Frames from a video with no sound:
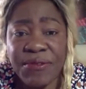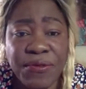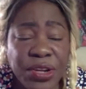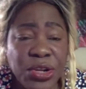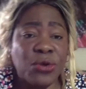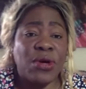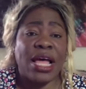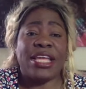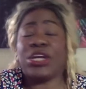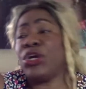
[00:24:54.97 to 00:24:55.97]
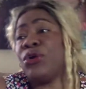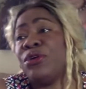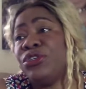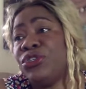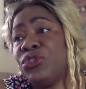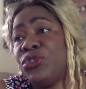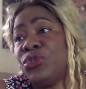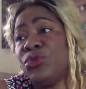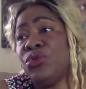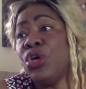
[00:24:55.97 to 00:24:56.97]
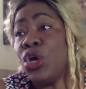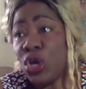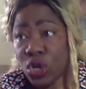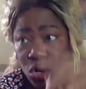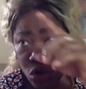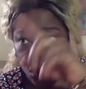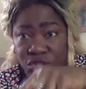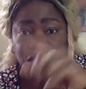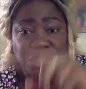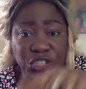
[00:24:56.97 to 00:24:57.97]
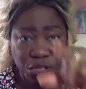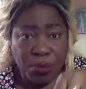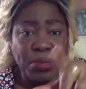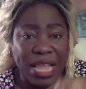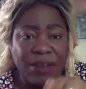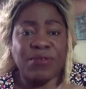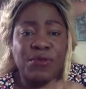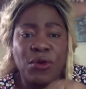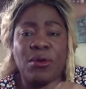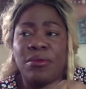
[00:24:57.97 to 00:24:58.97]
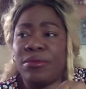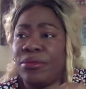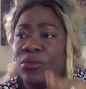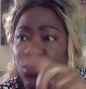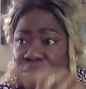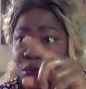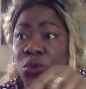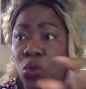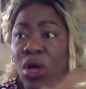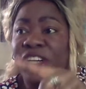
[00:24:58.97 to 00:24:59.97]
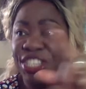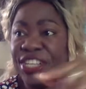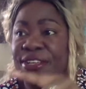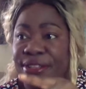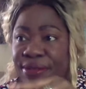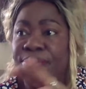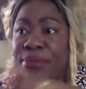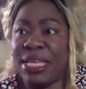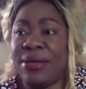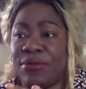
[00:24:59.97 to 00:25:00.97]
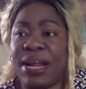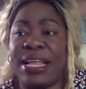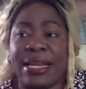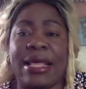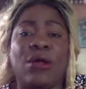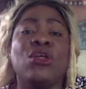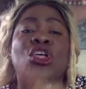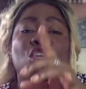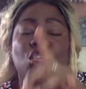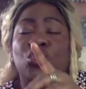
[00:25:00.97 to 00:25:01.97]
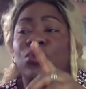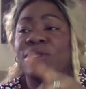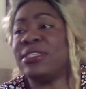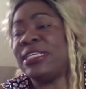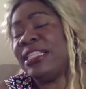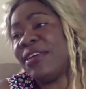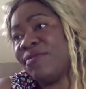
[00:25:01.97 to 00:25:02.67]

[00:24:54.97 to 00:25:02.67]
video, I encourage you to search the platform where you're watching me right now. You will see that